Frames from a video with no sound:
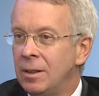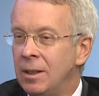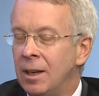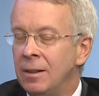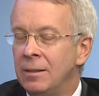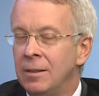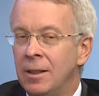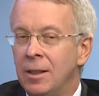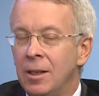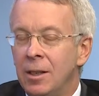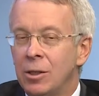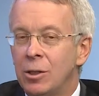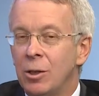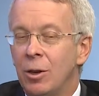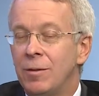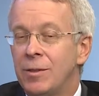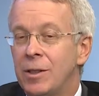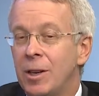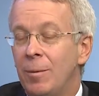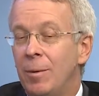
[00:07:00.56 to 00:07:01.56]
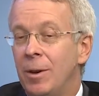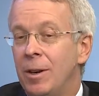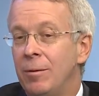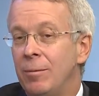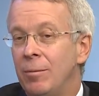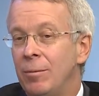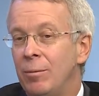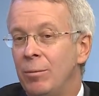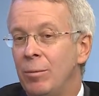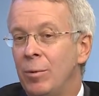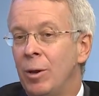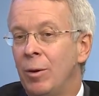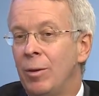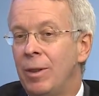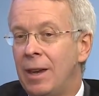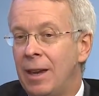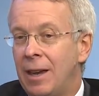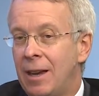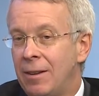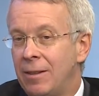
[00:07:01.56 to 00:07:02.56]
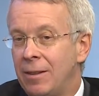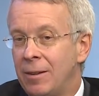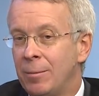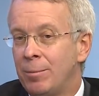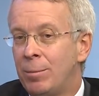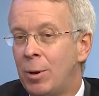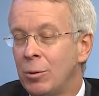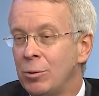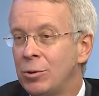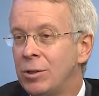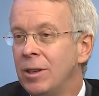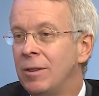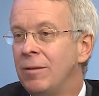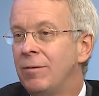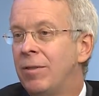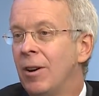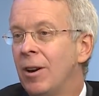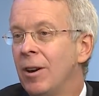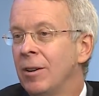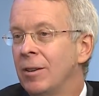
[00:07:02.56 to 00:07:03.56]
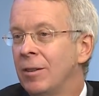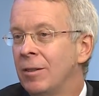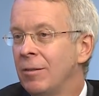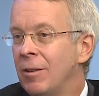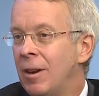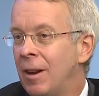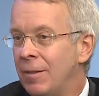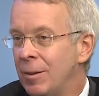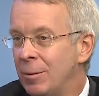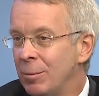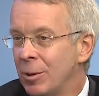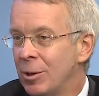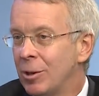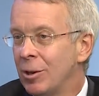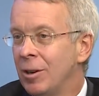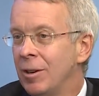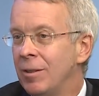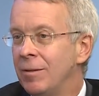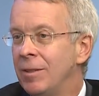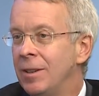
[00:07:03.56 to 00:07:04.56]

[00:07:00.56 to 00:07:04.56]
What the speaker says: Yeah, so if someone, you know, they're post-infarct, they're having a recurrent